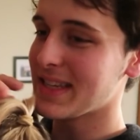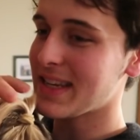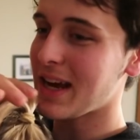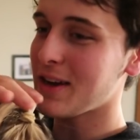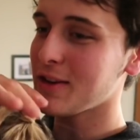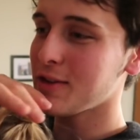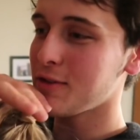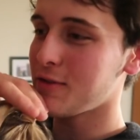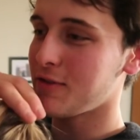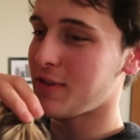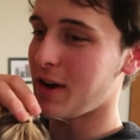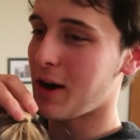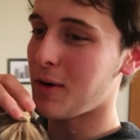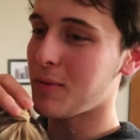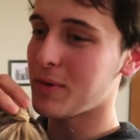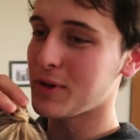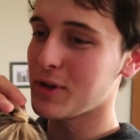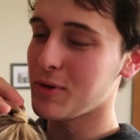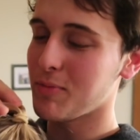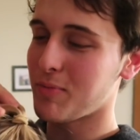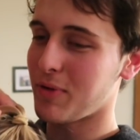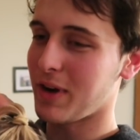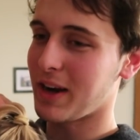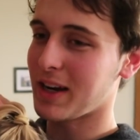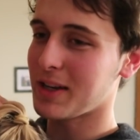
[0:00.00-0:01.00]
this how you felt when
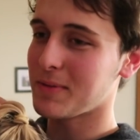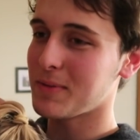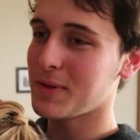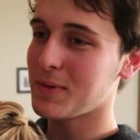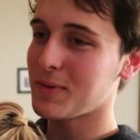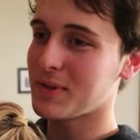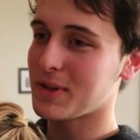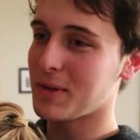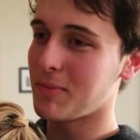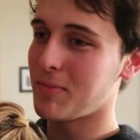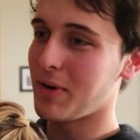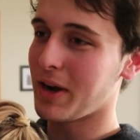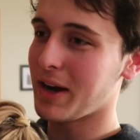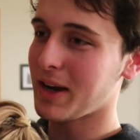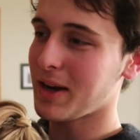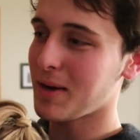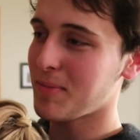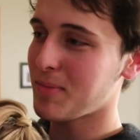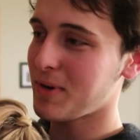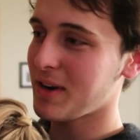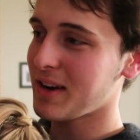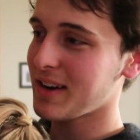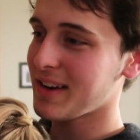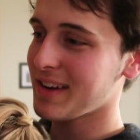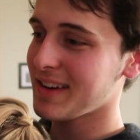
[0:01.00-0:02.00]
you pranked me with the breakup
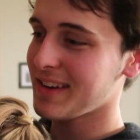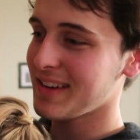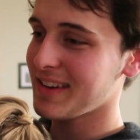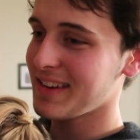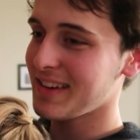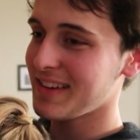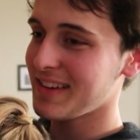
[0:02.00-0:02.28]
prank?